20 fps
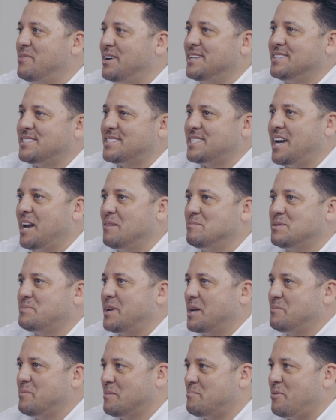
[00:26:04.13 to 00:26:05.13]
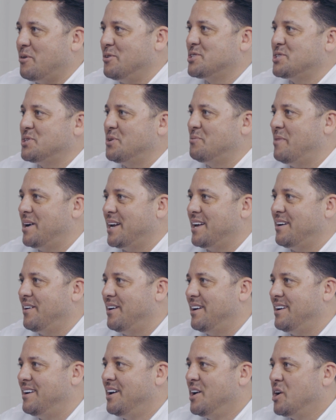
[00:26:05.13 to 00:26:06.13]
But instead I'm spending my personal money
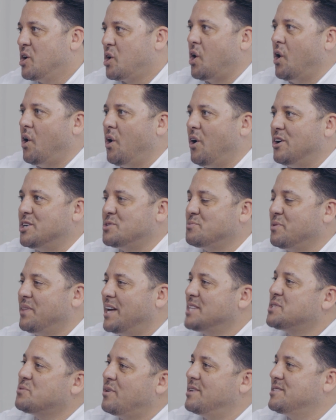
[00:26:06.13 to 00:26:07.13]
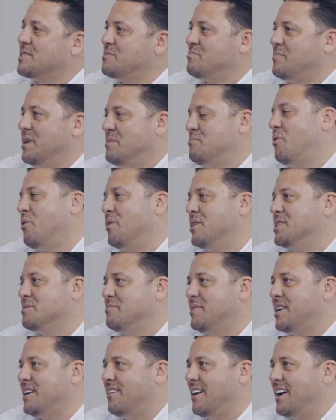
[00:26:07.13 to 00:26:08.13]
on cars. Well, that's what's important to
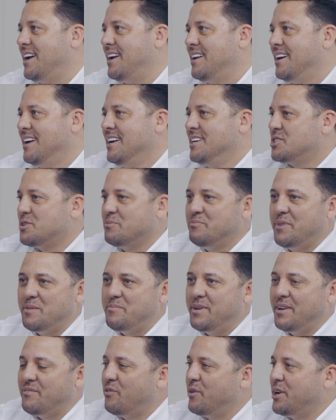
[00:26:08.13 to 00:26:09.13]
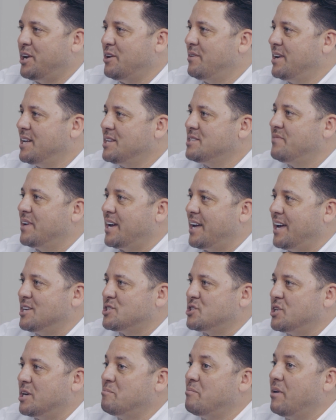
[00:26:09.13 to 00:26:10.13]
me, right? Yes. So maybe for you it is
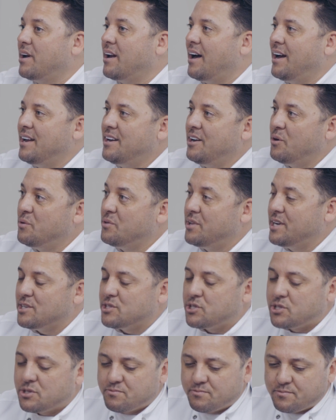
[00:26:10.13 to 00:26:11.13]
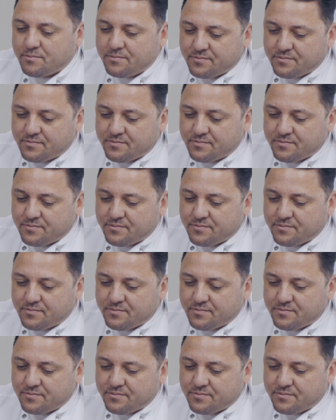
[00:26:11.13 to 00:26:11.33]
vacationing, but I know this.